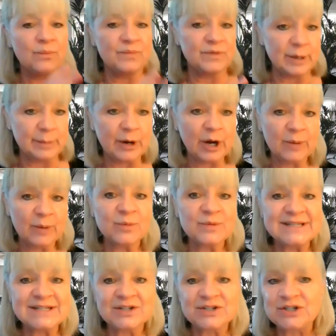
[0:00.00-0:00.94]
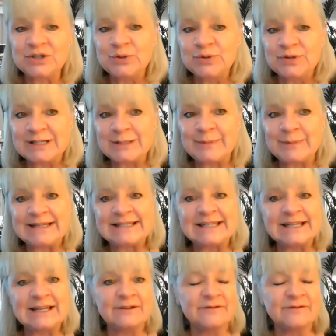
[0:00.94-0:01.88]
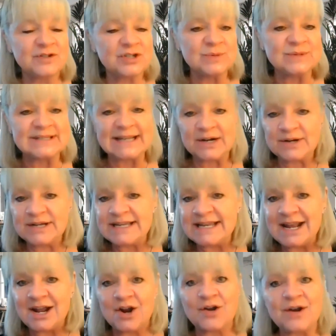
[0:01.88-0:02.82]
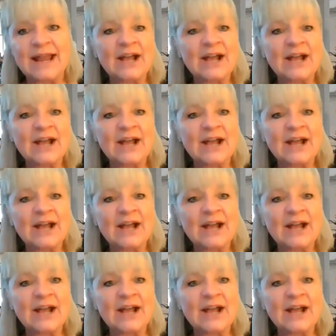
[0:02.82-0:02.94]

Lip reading: The apartment was still too expensive. She was there a year.